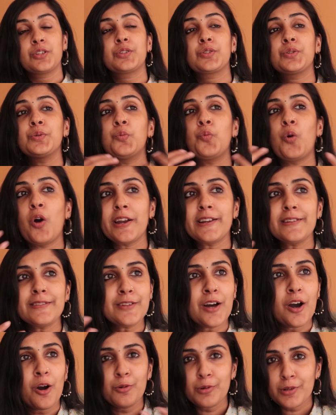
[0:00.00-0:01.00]
So what
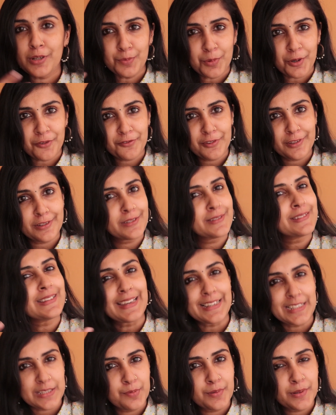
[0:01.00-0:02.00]
is the outcome of this
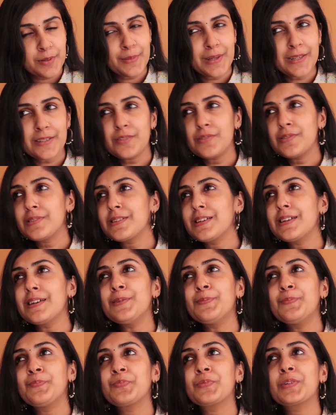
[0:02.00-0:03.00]
experiment, you
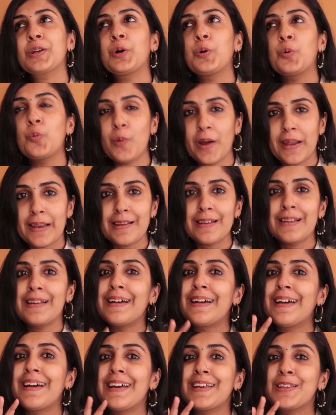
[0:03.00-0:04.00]
say? Well,
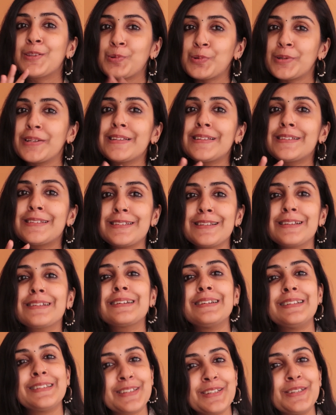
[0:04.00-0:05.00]
Suraj still
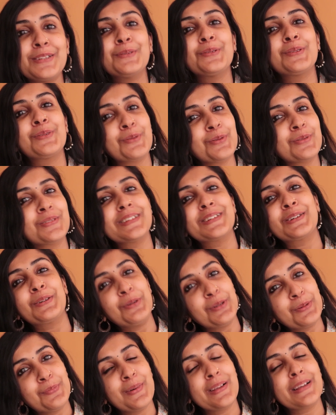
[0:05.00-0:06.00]
continues using
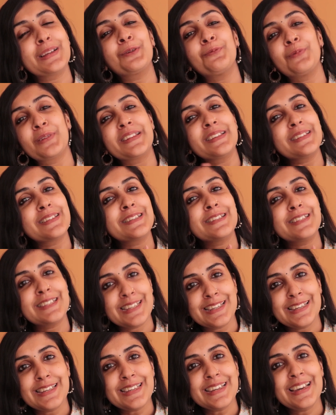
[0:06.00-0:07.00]
good milk with his
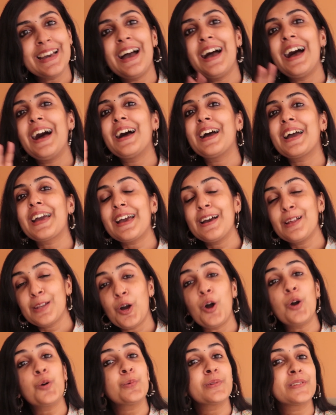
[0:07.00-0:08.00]
tea
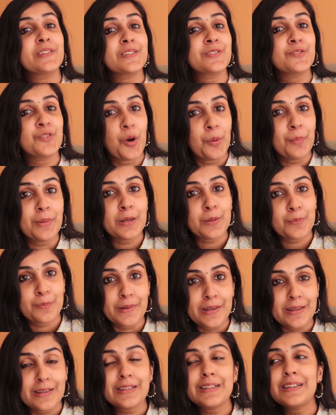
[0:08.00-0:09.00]
along with his normal
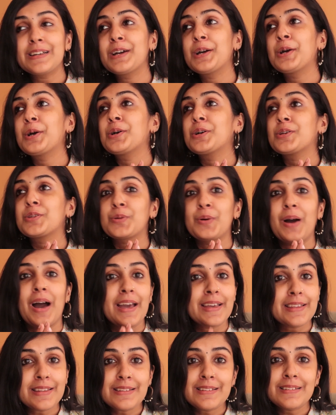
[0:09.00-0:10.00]
milk. So
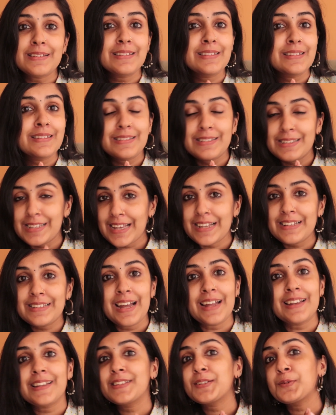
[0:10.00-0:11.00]
I take
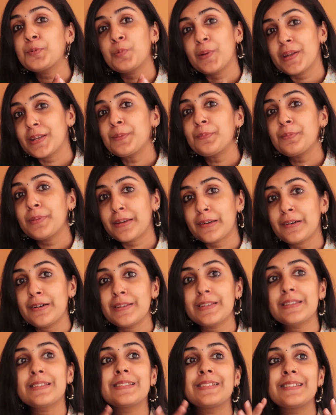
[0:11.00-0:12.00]
that as a win
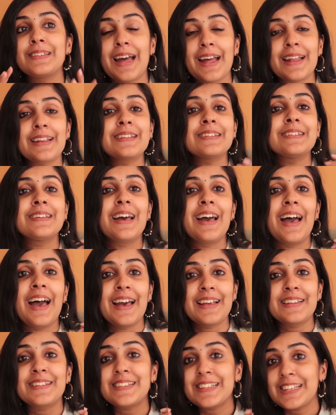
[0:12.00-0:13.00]
because that
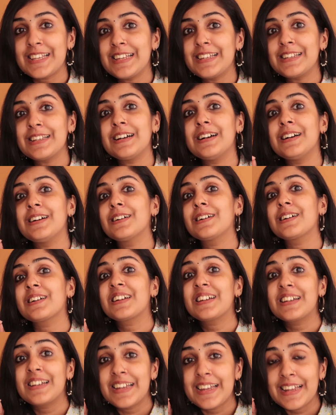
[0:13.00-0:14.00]
has seen an
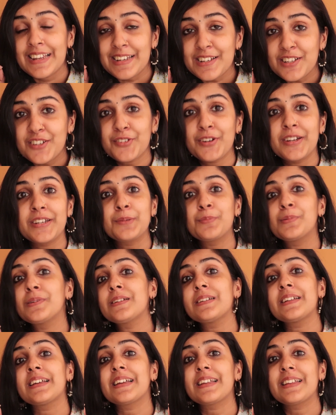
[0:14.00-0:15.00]

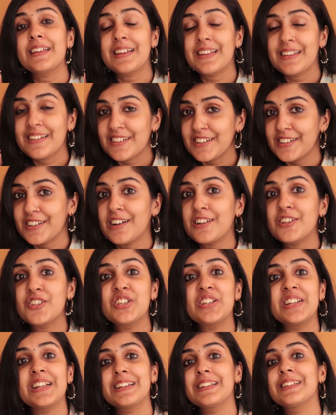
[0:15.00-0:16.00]
incredible
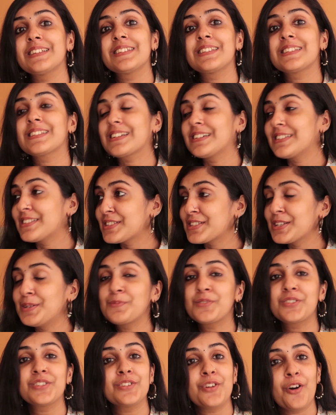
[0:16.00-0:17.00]
reduction in his
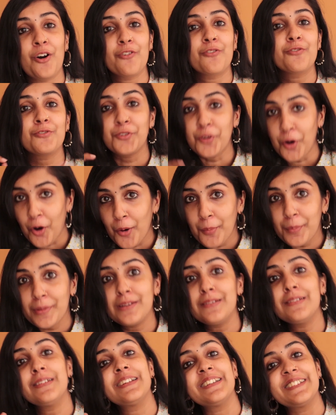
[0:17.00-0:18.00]
consumption of
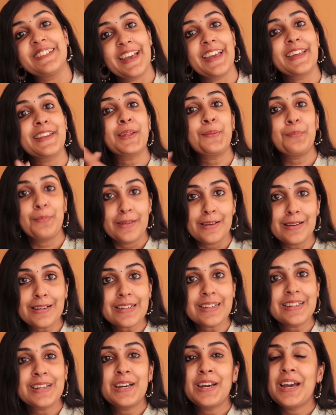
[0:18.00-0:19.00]
normal dairy
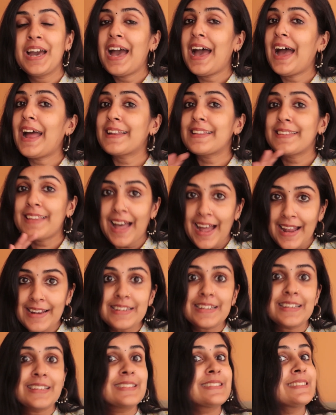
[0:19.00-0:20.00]
milk, and
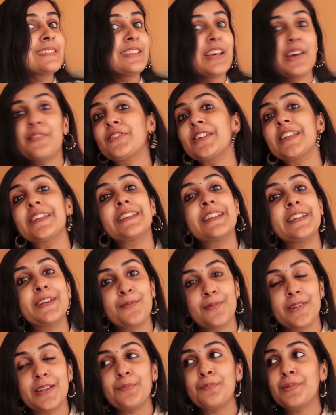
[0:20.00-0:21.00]
that is definitely
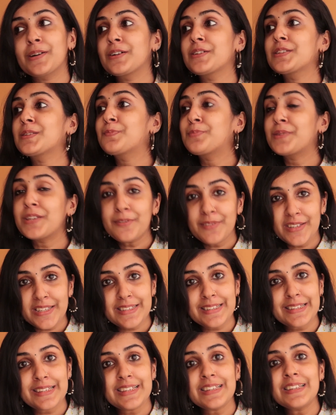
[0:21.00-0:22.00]
a win because
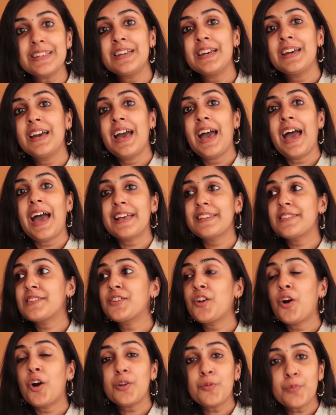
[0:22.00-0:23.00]
previously as a
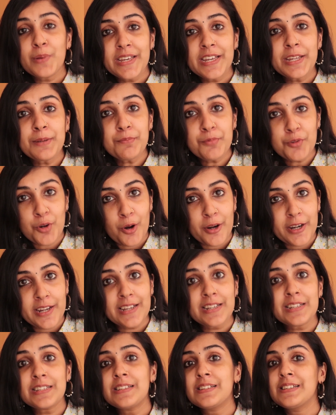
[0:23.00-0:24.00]
non-vegan
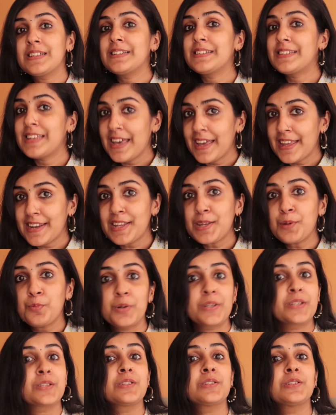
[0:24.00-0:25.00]
product, dairy
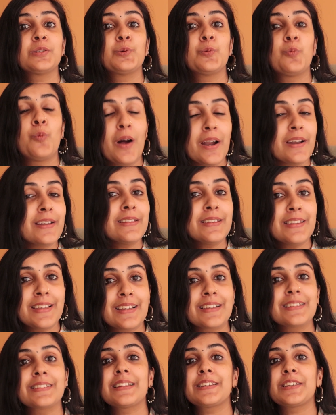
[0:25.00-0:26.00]
was the one
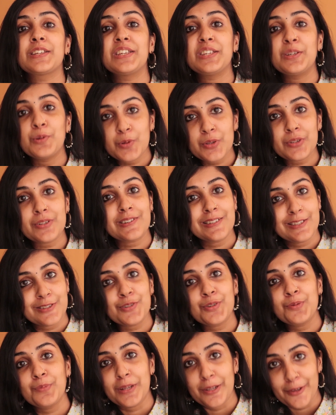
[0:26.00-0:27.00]
thing that he used to
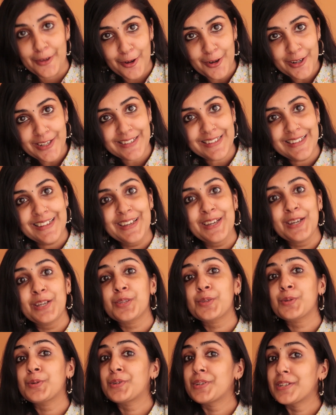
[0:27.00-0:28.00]
consume a lot.
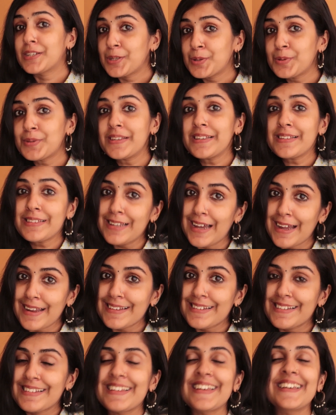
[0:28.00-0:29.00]
So reducing
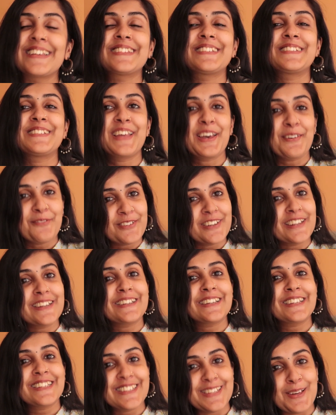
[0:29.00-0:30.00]
that is
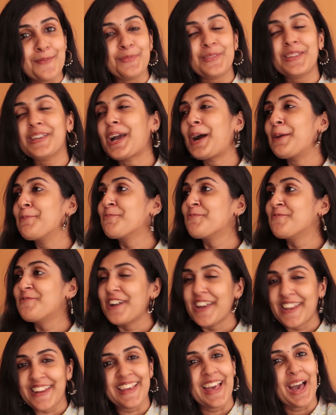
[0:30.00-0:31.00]
definitely something I'm
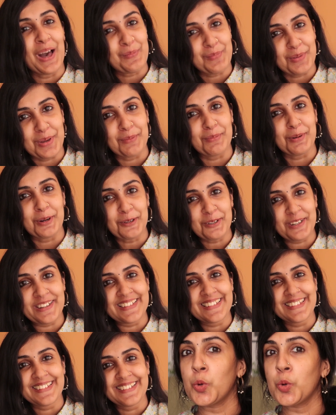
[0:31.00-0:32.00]
very happy about.
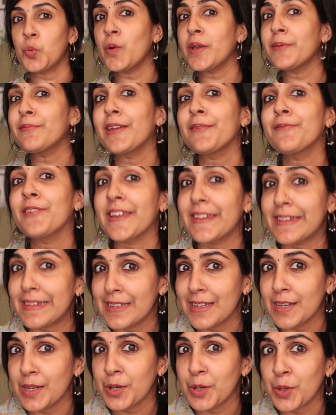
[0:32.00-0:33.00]

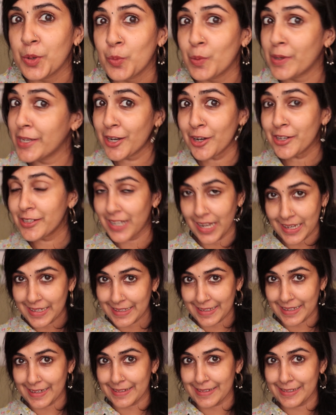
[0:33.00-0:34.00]
Wait, we're not
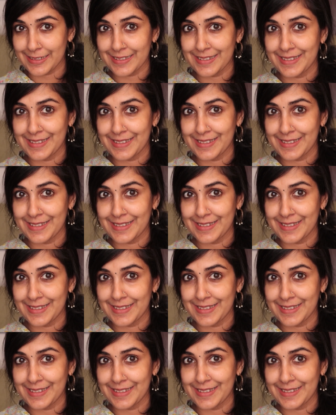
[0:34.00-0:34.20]
done yet.